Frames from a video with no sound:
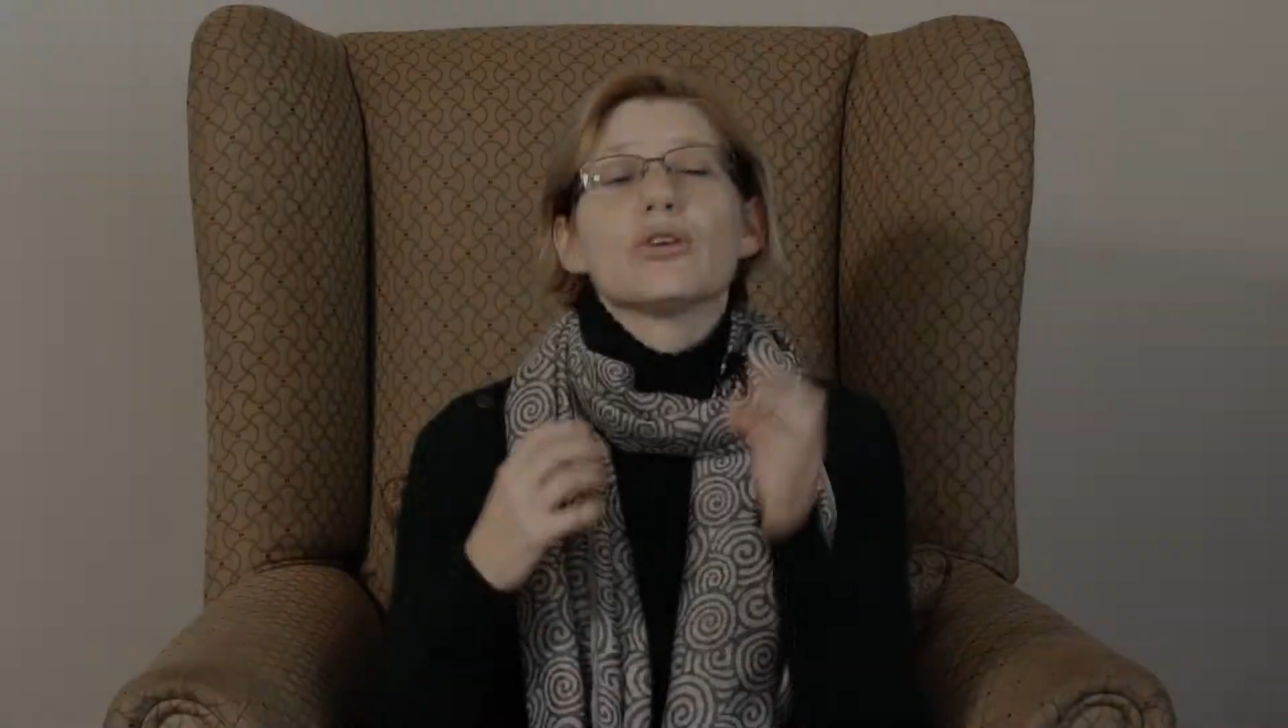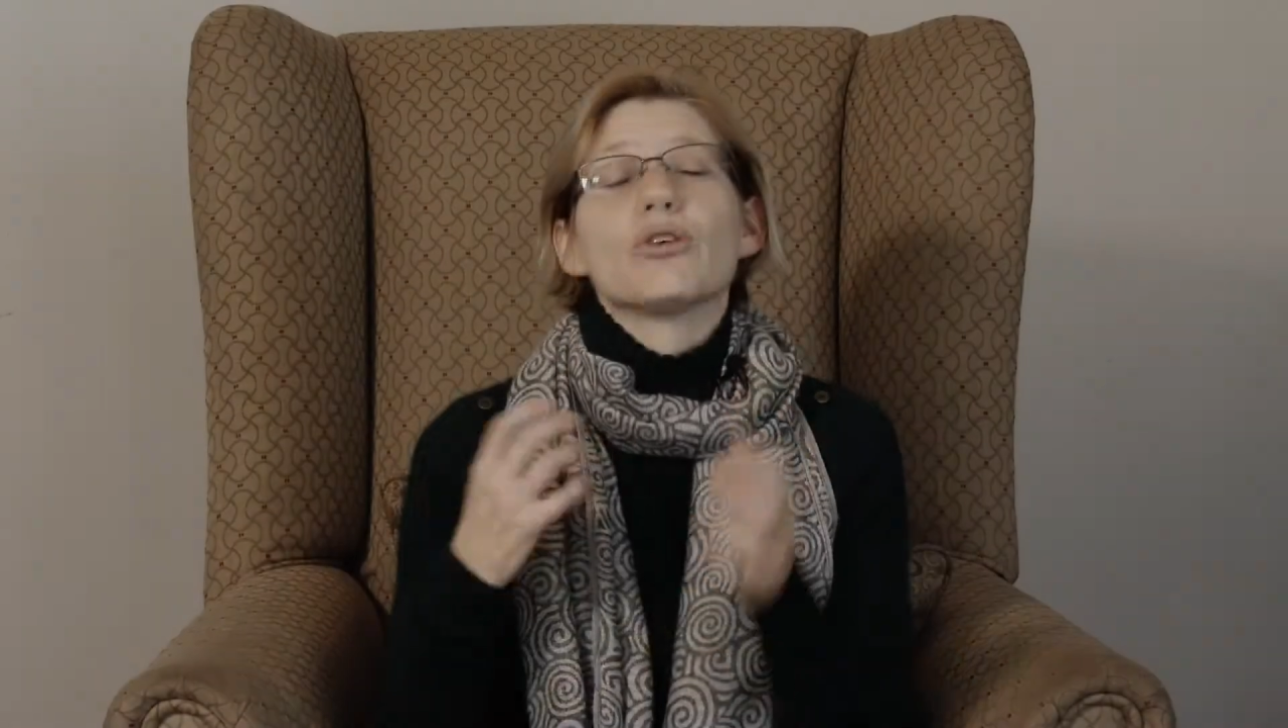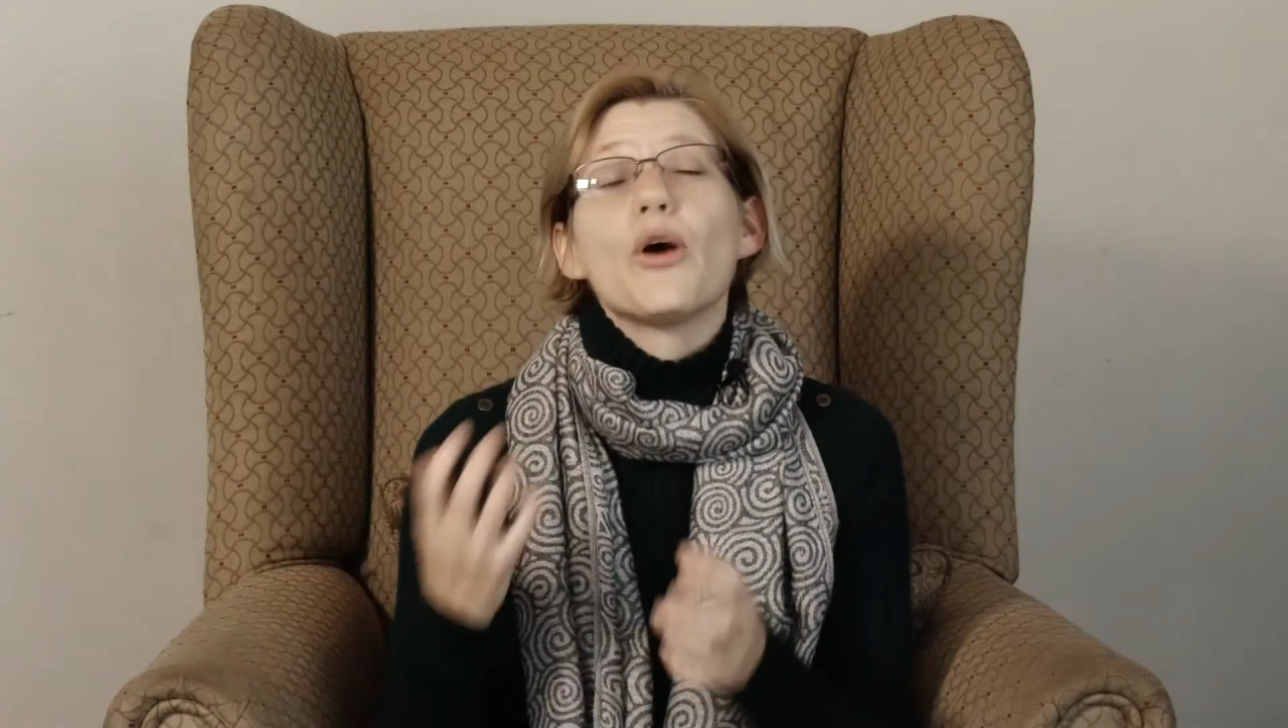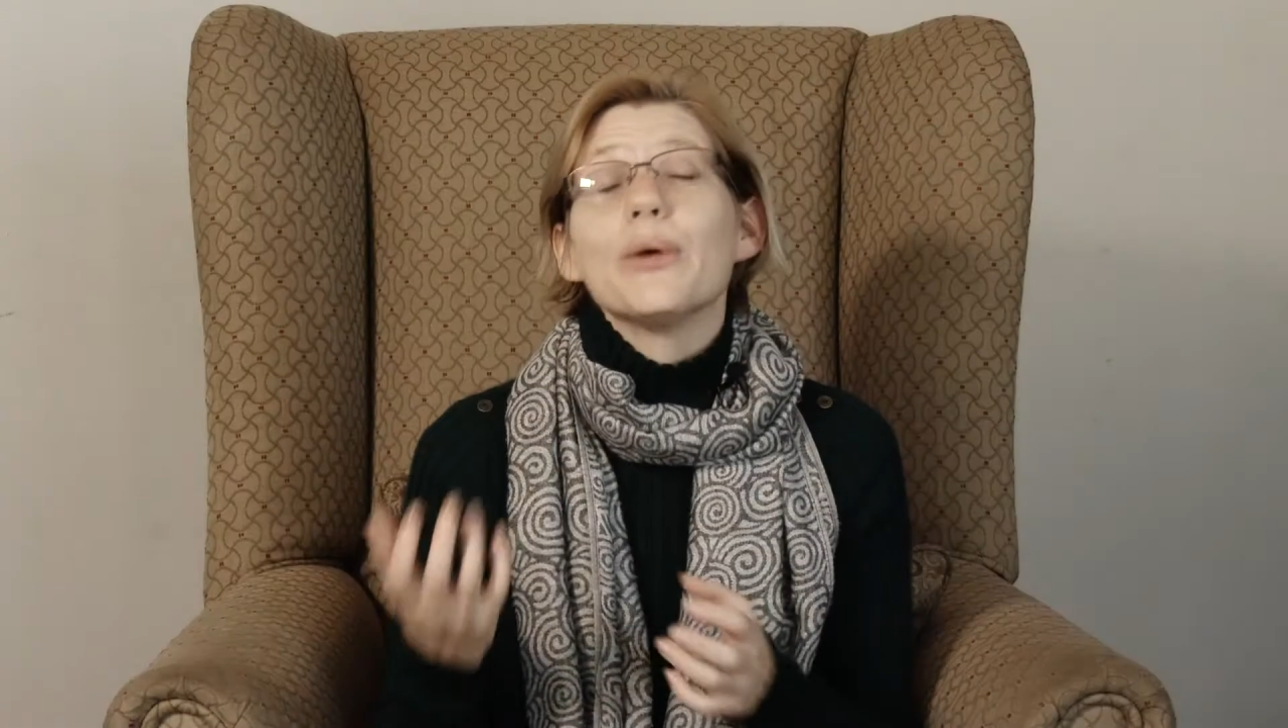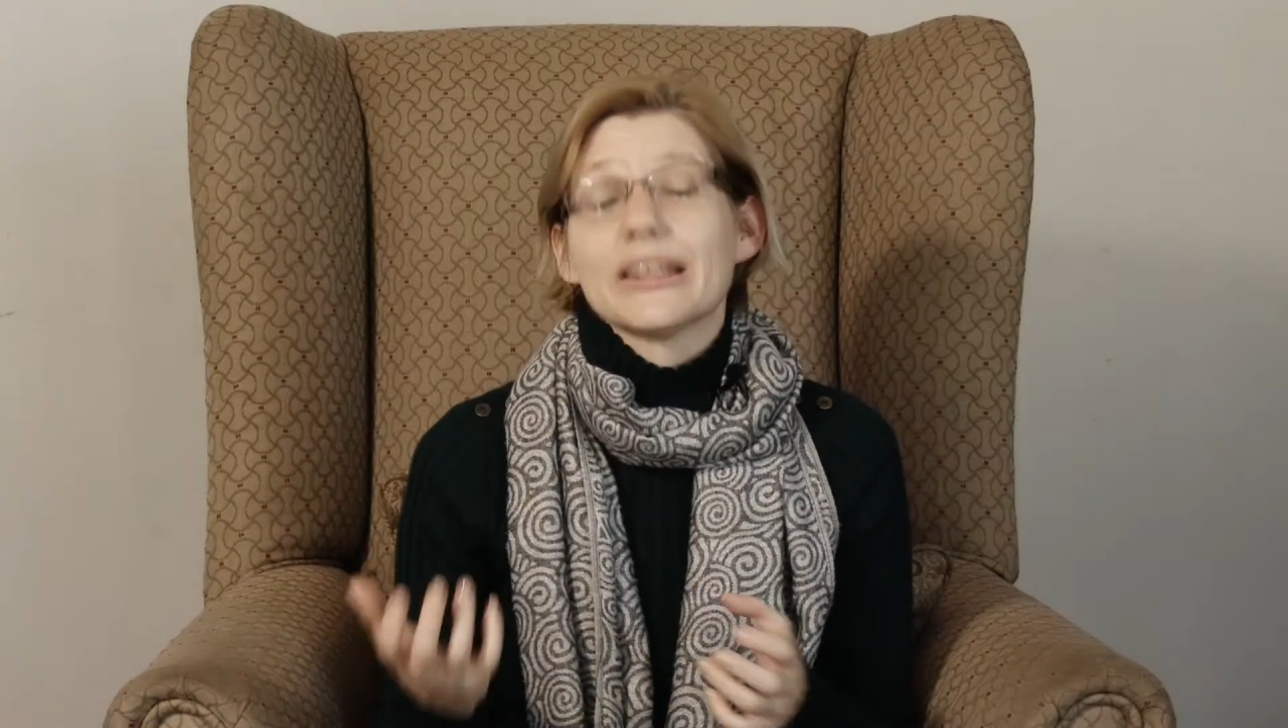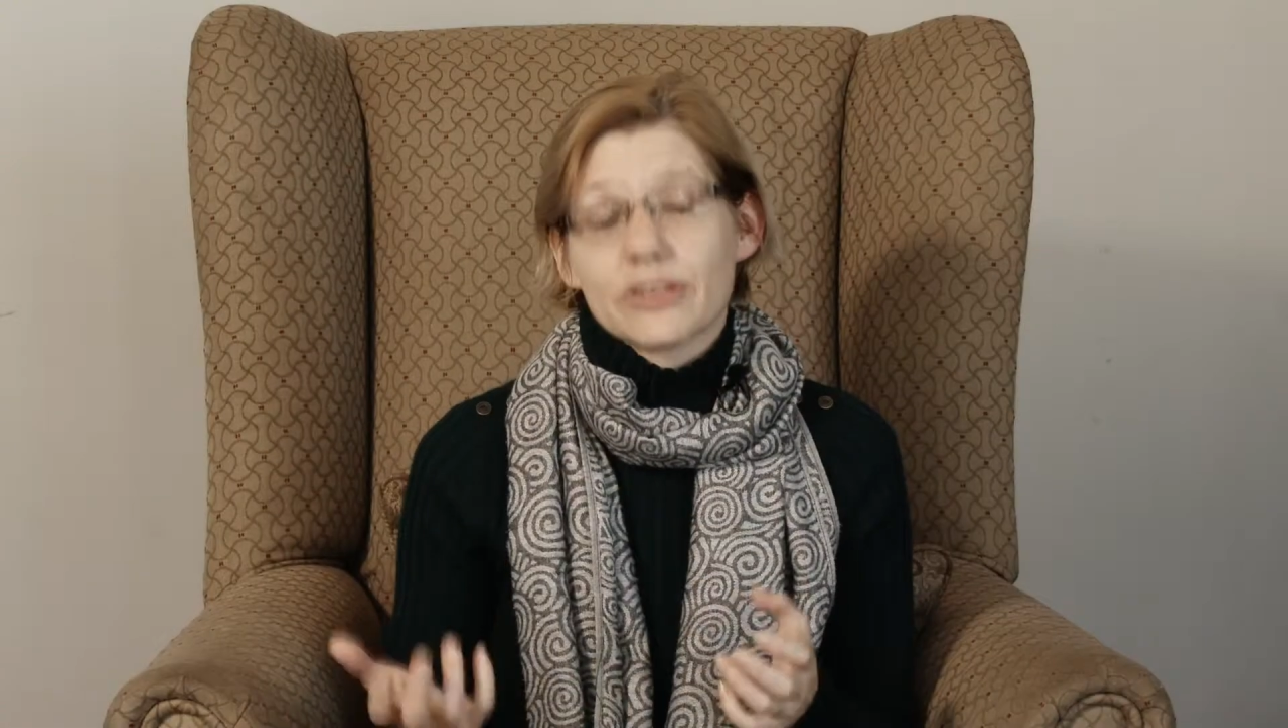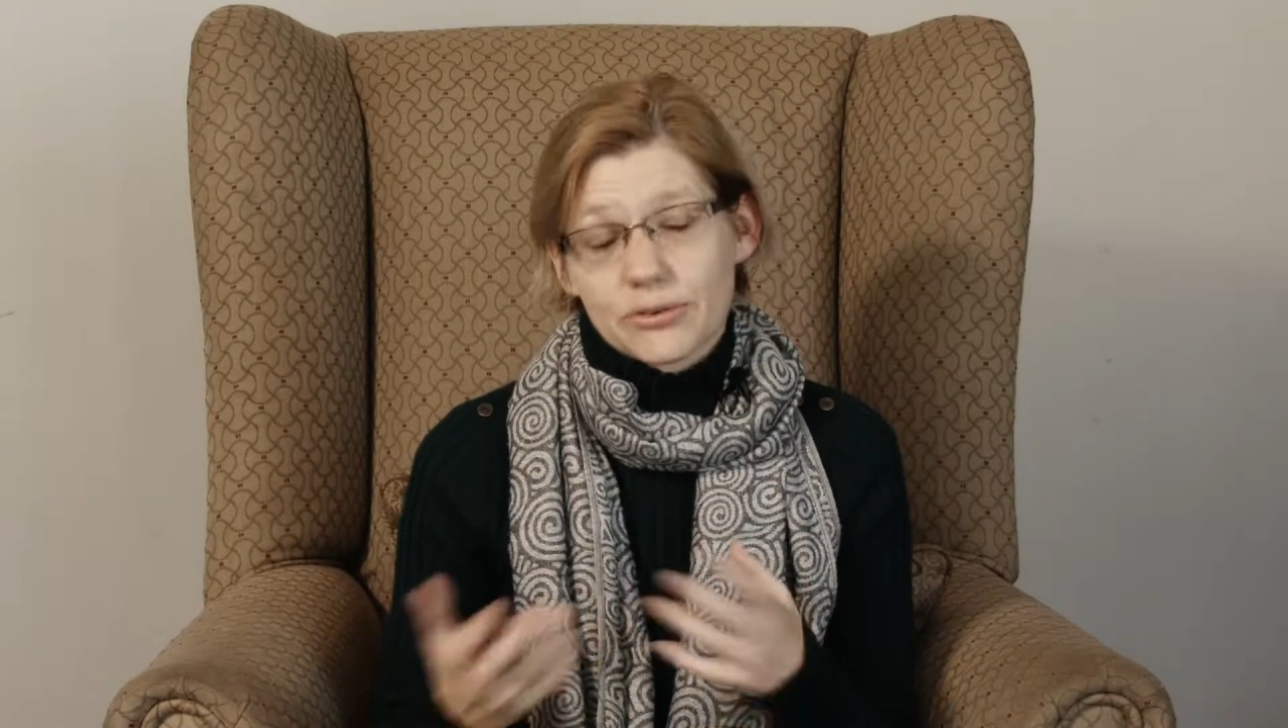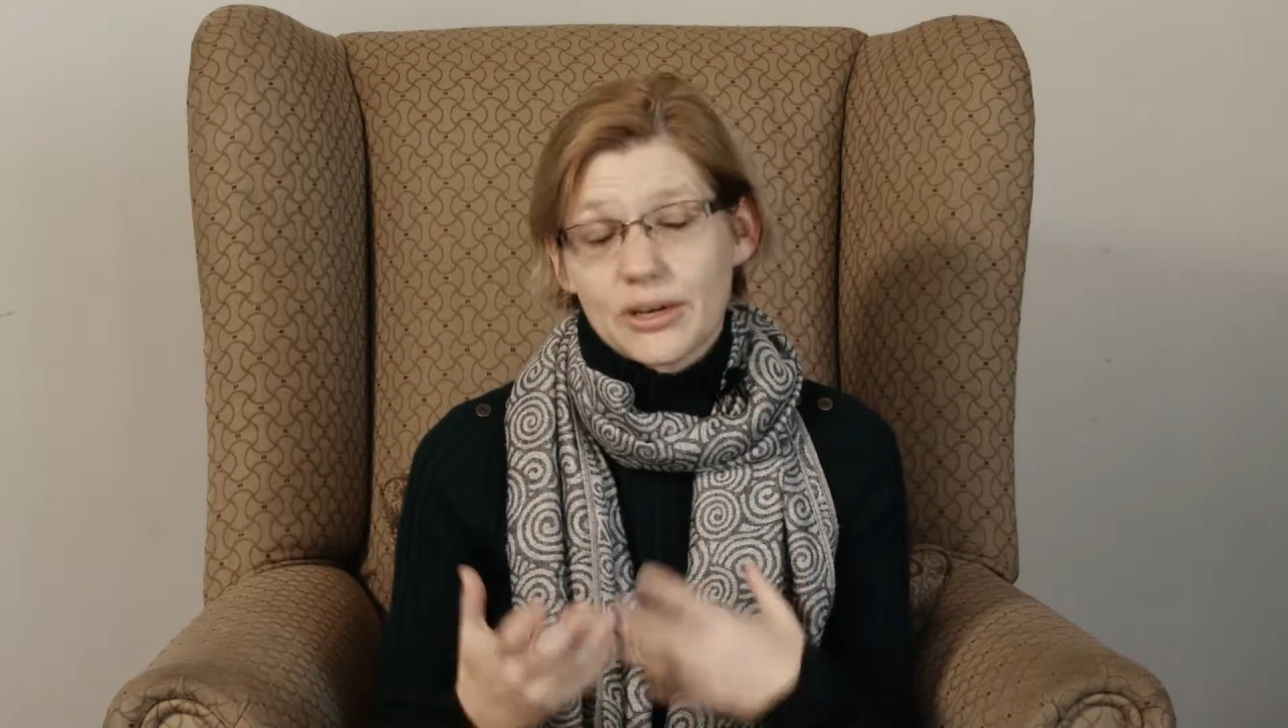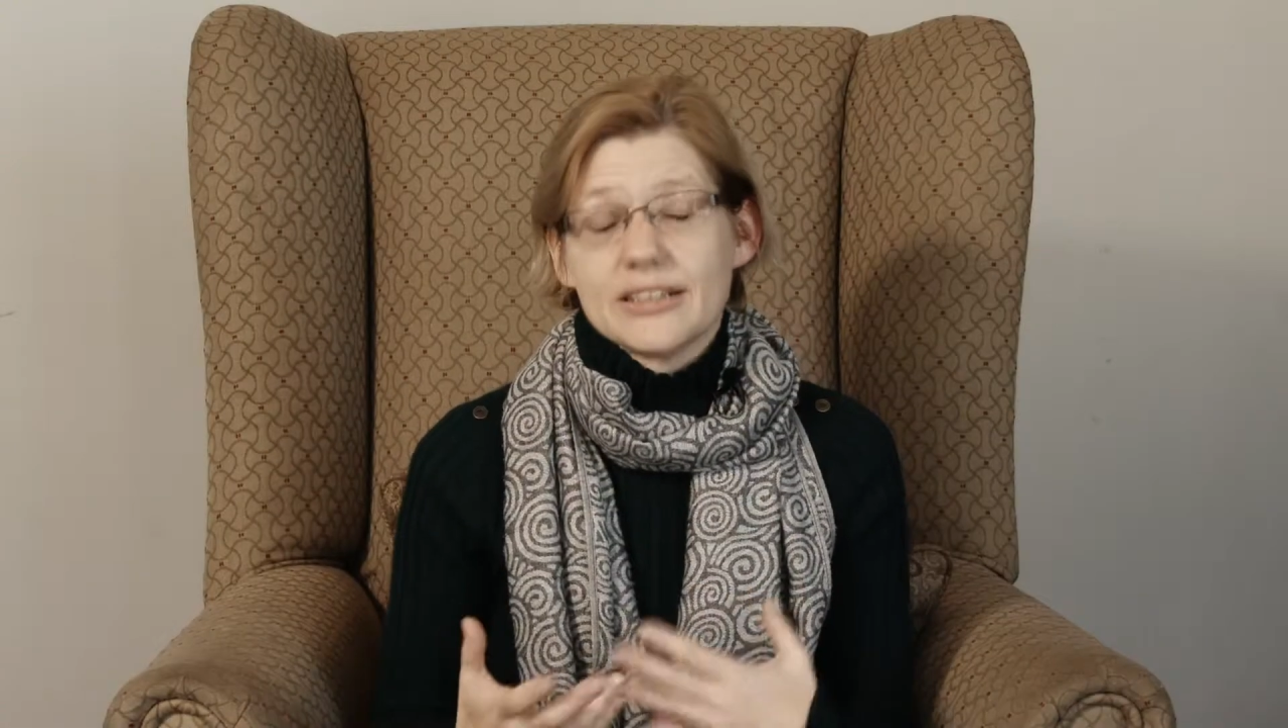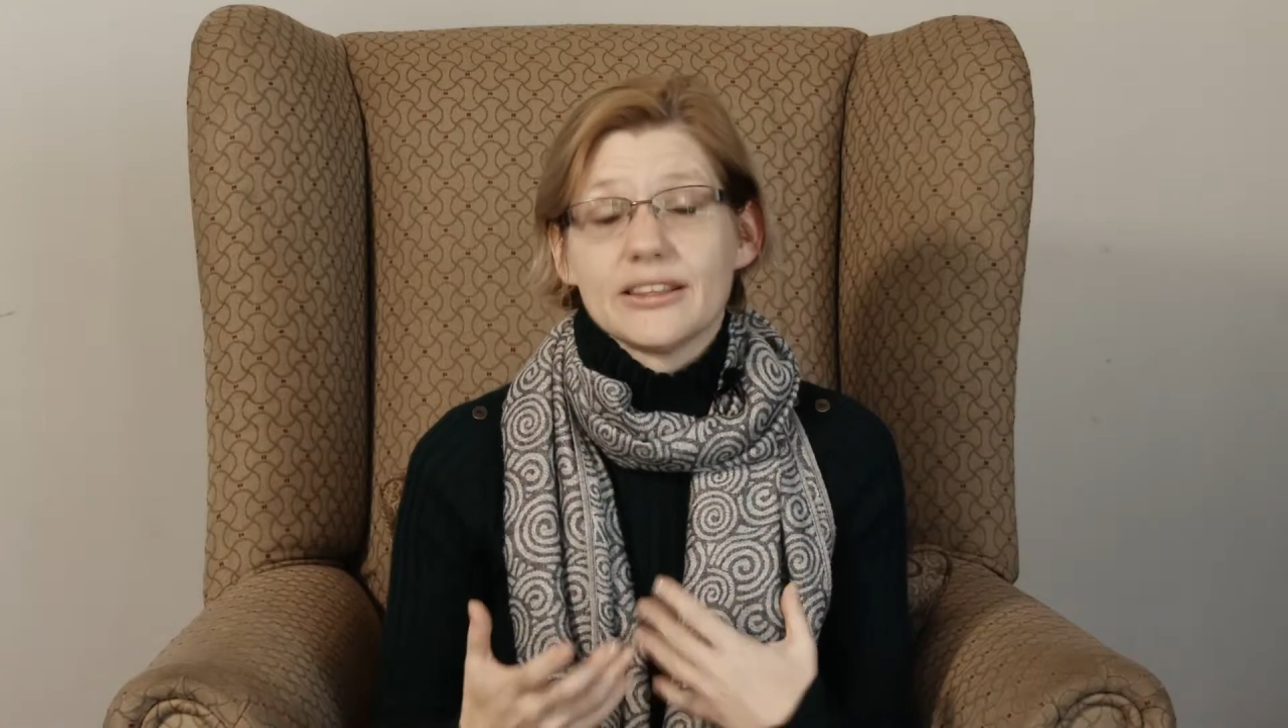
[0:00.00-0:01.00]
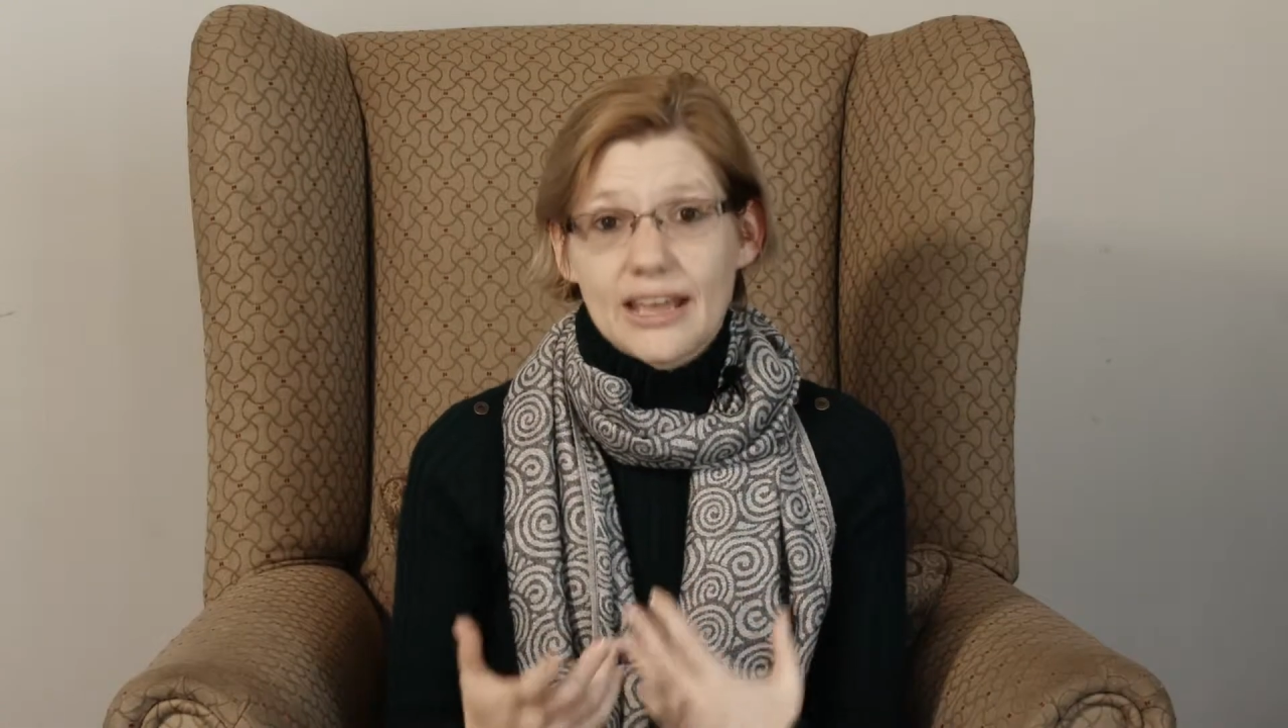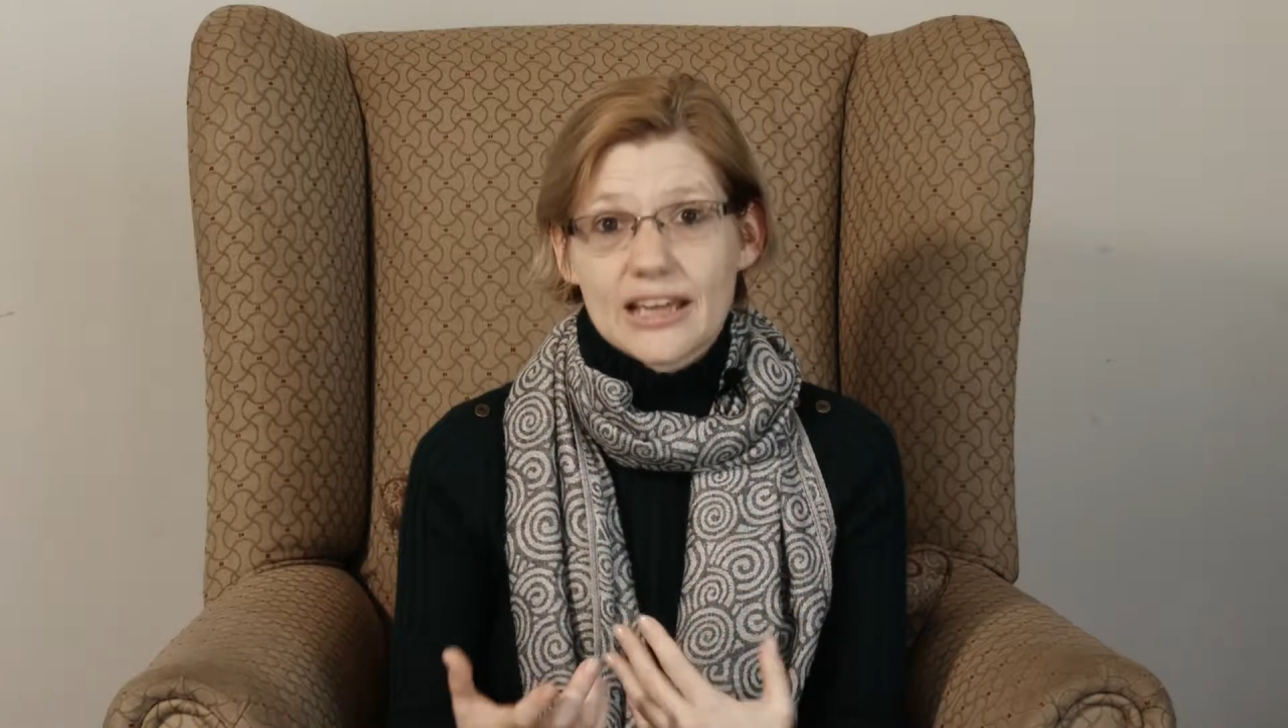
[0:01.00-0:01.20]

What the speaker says: a growing thread in the